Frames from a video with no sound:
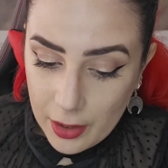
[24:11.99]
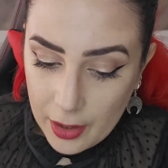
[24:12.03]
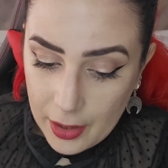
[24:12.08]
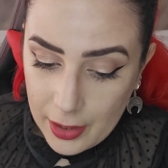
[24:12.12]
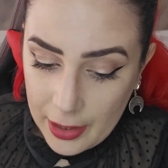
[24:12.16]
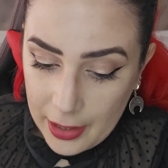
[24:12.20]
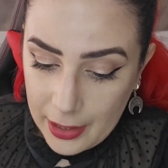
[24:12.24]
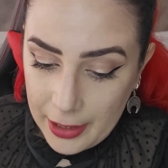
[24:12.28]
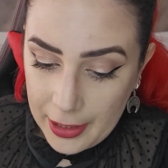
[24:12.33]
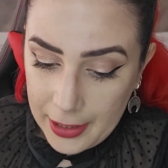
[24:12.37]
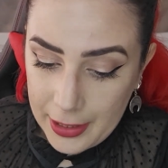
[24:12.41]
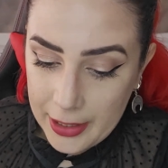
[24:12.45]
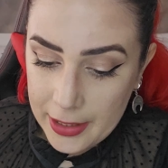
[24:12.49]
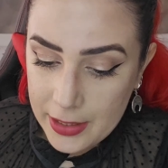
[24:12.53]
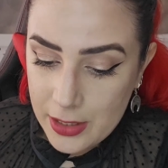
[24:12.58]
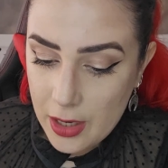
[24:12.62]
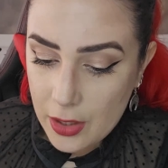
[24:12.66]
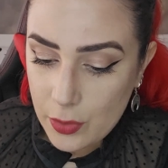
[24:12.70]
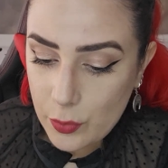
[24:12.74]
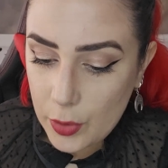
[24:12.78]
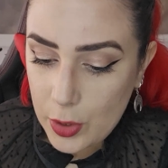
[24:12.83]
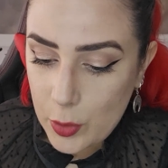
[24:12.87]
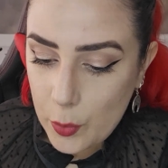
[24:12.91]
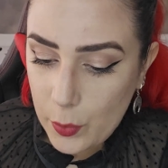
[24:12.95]
And
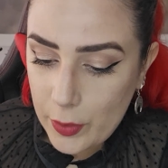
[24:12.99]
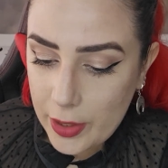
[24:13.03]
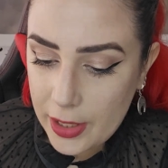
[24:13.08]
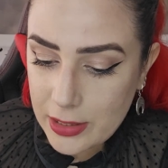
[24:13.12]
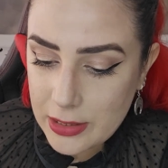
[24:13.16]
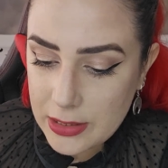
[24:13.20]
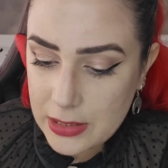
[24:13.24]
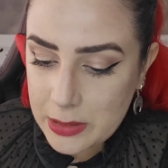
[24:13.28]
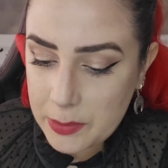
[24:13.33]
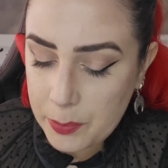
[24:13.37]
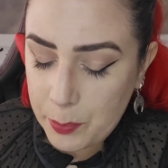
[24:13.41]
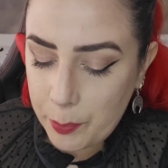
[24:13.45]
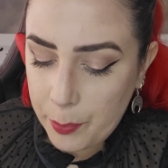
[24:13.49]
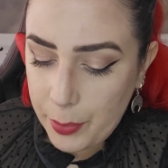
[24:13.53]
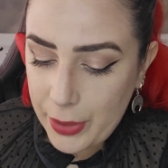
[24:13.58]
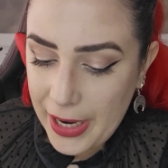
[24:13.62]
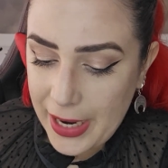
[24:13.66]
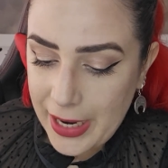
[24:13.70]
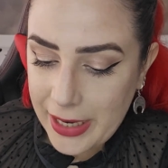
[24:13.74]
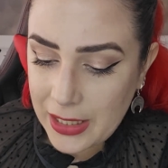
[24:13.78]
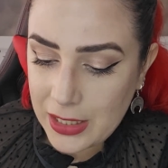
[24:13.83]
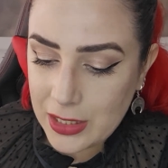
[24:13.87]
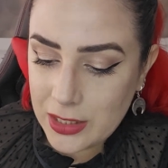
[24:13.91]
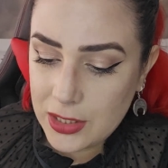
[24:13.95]
then we went
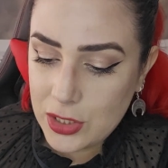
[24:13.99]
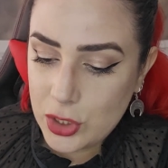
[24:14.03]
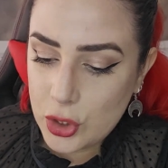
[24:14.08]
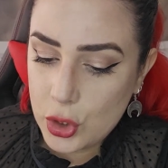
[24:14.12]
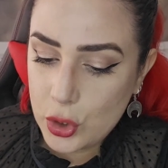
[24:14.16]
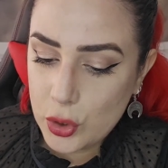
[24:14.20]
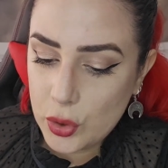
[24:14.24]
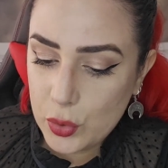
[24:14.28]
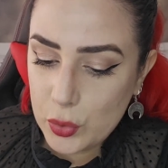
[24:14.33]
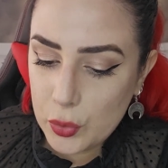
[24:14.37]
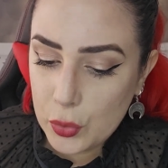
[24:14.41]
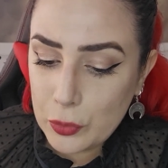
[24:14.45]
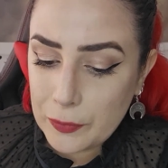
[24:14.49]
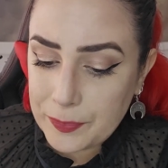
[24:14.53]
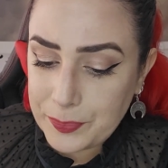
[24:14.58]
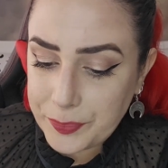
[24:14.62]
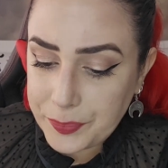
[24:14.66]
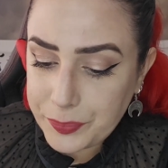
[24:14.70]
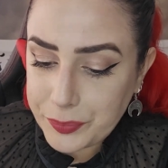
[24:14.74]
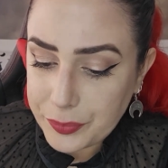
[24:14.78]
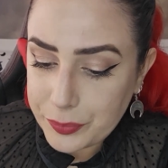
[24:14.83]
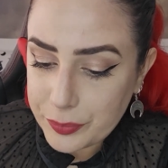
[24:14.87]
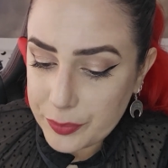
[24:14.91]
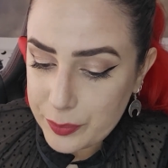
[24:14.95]
back to
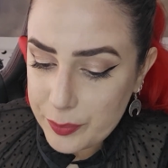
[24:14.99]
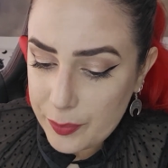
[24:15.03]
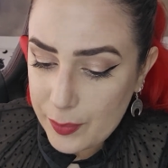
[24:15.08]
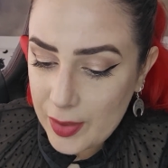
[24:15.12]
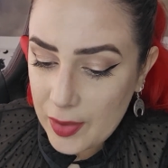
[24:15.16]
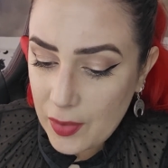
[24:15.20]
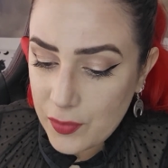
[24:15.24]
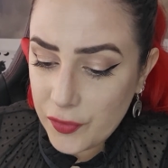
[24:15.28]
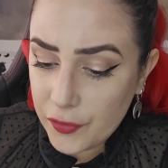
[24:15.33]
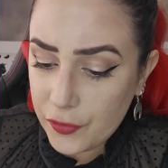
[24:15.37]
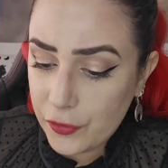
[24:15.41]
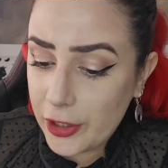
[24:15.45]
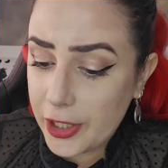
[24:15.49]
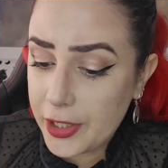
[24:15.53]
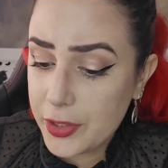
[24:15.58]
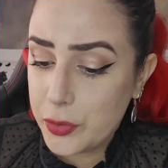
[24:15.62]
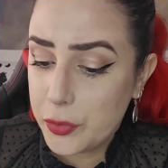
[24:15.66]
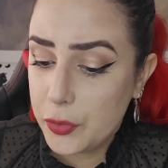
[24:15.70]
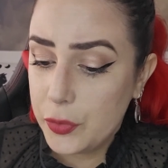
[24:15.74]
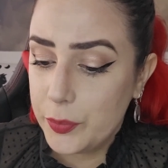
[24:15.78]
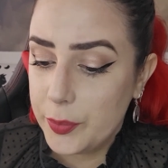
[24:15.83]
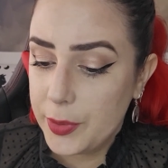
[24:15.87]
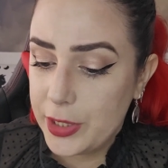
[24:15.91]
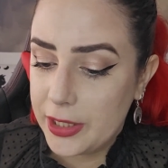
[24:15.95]

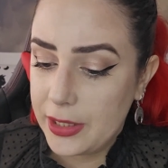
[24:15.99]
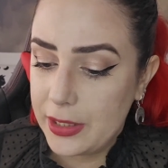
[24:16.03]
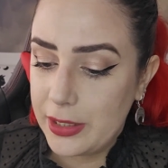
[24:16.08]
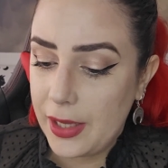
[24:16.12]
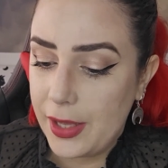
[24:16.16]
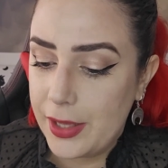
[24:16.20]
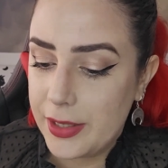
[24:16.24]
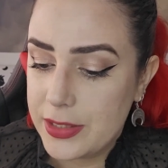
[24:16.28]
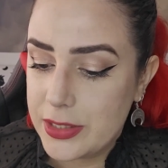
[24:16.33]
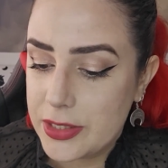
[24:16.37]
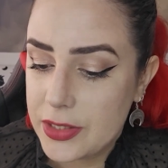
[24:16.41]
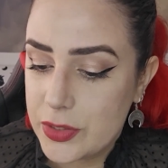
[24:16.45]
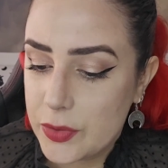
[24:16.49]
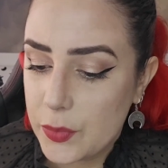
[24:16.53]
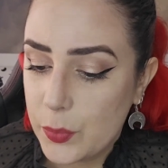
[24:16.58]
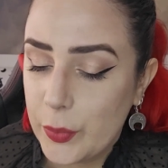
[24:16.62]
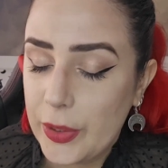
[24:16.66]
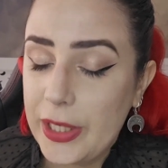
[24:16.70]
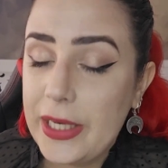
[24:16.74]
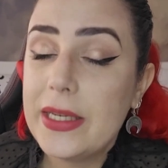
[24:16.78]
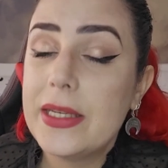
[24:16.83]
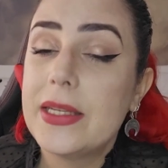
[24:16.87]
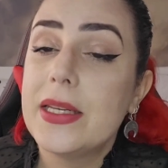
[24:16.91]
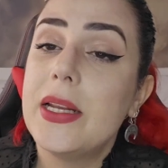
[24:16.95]
Faro, because
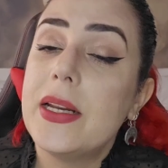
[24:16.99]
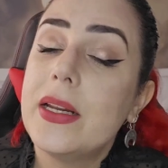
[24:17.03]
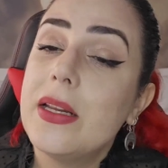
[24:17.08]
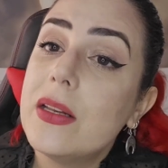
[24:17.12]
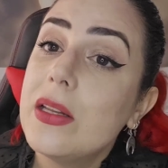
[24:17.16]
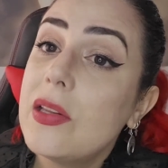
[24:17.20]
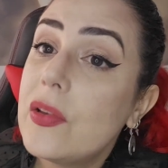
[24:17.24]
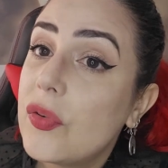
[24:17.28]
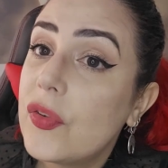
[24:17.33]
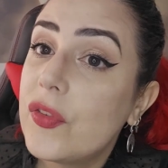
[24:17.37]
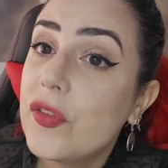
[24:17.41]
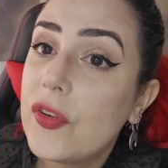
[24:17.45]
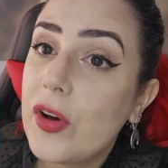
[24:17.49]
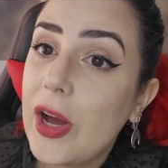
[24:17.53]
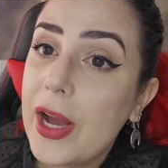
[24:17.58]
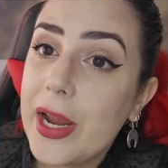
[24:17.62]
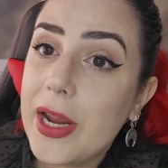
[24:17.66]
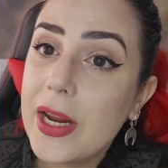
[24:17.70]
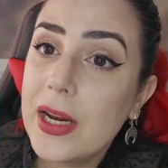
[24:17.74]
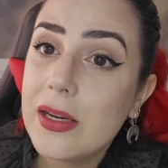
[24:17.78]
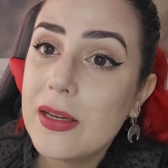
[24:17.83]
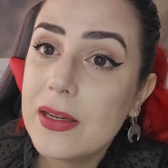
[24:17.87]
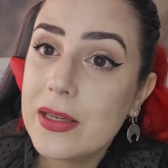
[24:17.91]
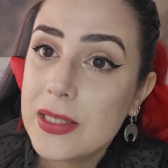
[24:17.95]
we didn't
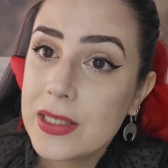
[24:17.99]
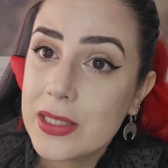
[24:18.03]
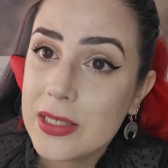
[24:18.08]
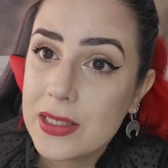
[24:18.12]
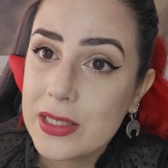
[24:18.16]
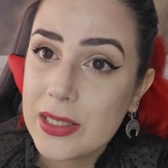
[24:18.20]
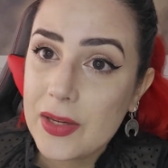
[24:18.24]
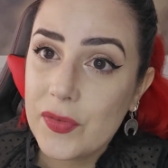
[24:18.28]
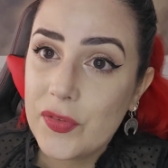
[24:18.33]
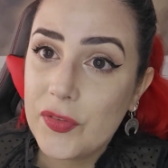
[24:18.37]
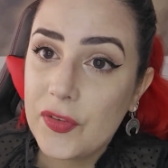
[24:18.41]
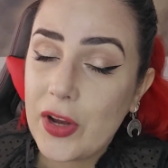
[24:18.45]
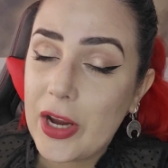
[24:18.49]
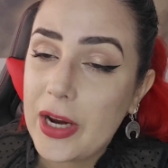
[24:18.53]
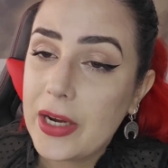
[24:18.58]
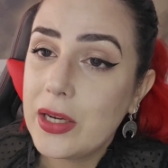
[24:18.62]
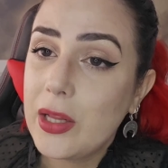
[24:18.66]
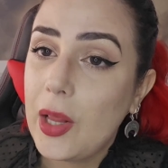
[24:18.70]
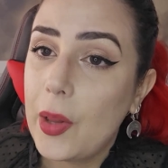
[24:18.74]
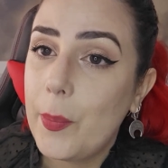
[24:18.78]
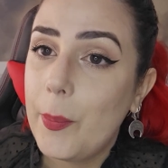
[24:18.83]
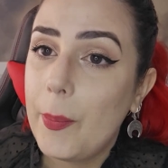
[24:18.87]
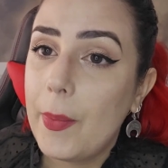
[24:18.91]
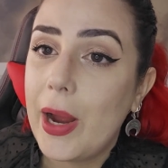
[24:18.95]
find the
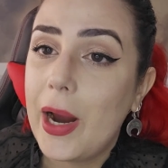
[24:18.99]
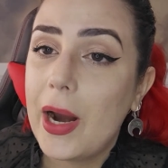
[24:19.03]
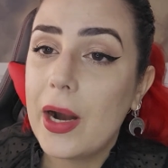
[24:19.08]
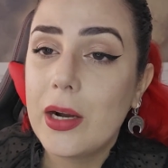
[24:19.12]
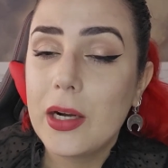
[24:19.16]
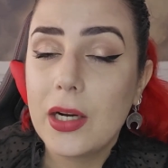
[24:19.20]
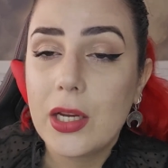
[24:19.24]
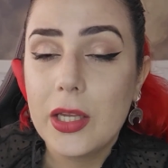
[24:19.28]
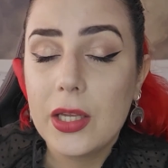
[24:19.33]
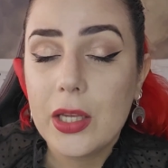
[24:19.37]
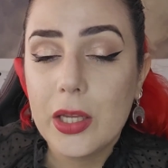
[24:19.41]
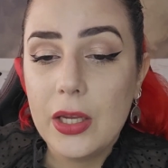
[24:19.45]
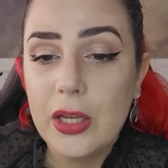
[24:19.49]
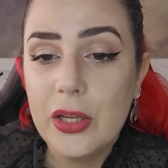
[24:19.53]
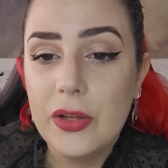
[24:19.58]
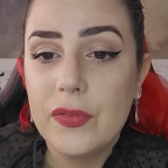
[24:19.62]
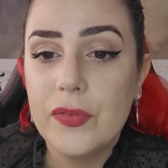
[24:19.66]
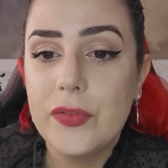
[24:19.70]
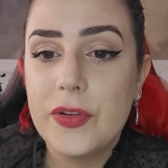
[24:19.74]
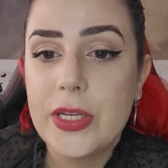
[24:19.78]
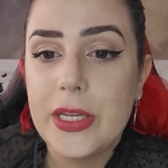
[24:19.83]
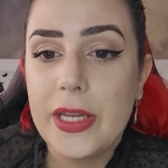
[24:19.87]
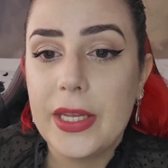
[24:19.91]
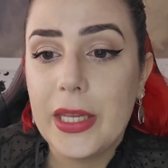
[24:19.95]
final mark
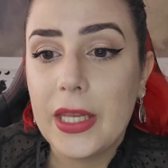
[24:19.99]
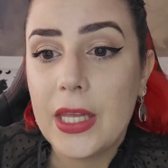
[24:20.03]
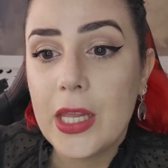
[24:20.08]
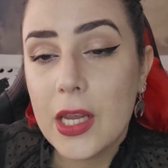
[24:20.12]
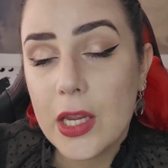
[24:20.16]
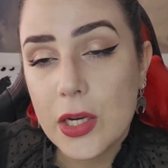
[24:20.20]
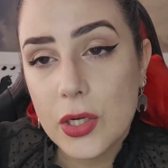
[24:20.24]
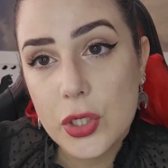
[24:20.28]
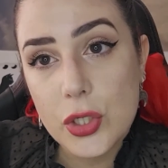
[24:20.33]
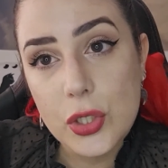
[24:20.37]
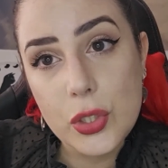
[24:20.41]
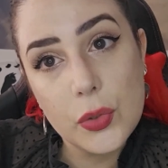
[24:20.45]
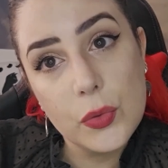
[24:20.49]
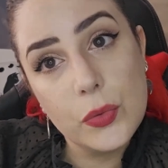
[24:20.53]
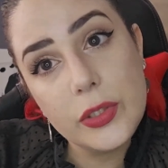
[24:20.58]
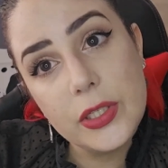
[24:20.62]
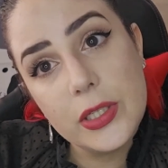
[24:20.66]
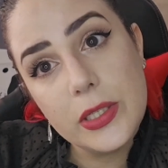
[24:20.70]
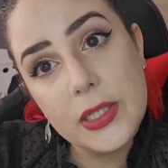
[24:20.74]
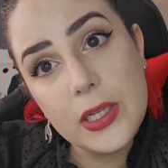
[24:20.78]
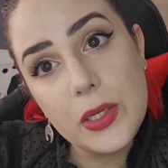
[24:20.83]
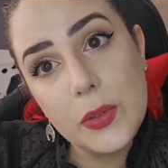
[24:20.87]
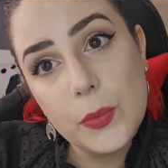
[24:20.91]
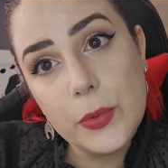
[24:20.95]
of the EN2 the
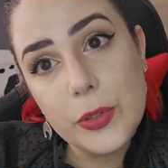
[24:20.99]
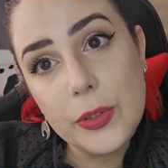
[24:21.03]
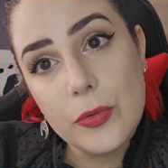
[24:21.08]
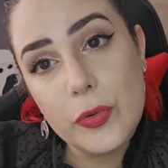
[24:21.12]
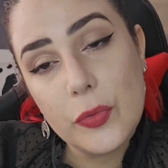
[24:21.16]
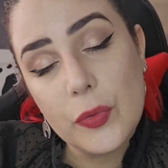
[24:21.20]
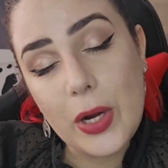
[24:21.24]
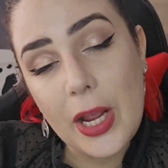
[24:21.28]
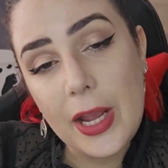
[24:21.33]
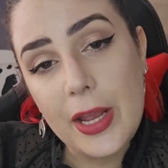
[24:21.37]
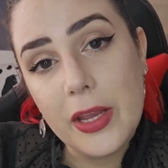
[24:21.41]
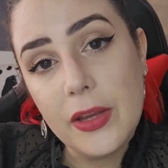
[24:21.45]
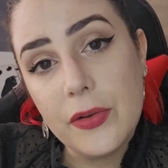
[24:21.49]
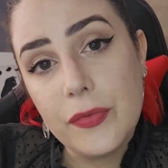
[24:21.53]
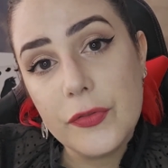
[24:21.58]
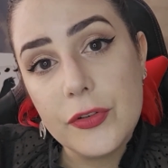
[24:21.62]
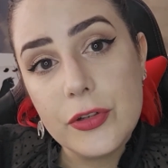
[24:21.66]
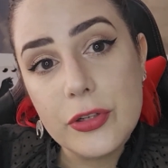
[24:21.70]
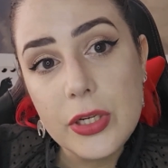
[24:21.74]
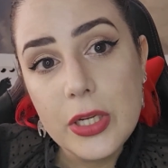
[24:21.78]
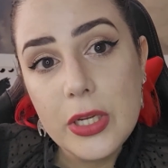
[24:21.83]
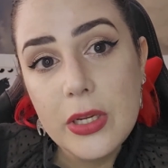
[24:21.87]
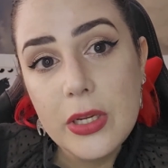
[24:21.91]
day we arrived.